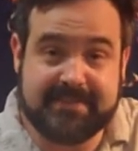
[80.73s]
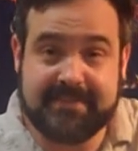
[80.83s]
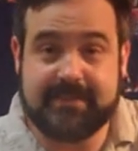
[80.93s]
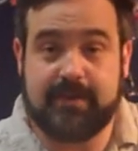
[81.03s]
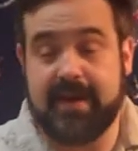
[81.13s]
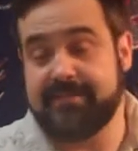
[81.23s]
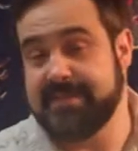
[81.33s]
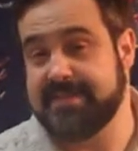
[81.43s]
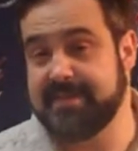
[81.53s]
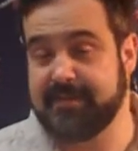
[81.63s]
craft
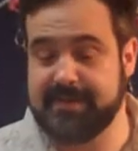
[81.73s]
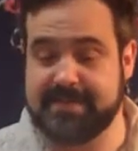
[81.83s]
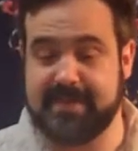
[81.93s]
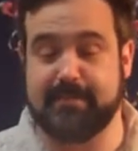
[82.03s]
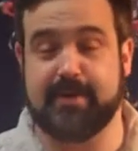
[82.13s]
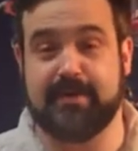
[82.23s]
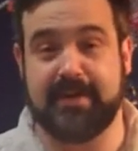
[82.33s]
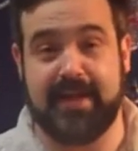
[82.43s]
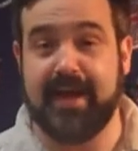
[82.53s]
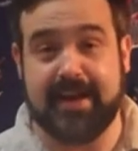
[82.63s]
distilleries coming
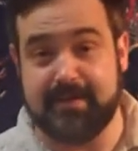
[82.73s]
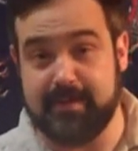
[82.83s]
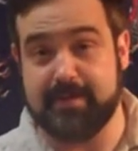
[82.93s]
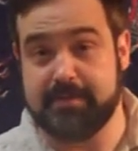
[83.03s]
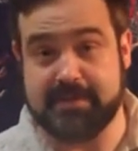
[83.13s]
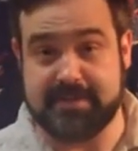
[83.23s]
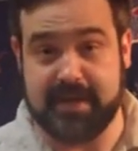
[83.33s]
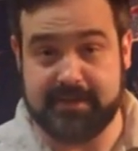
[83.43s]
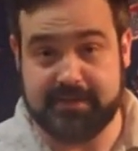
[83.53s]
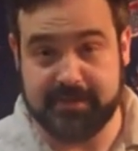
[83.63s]
online, I'm just
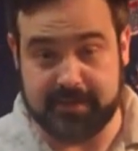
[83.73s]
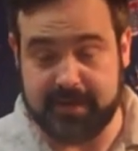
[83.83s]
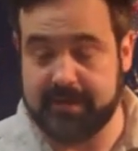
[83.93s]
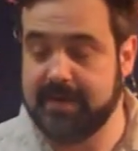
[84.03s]
not sure.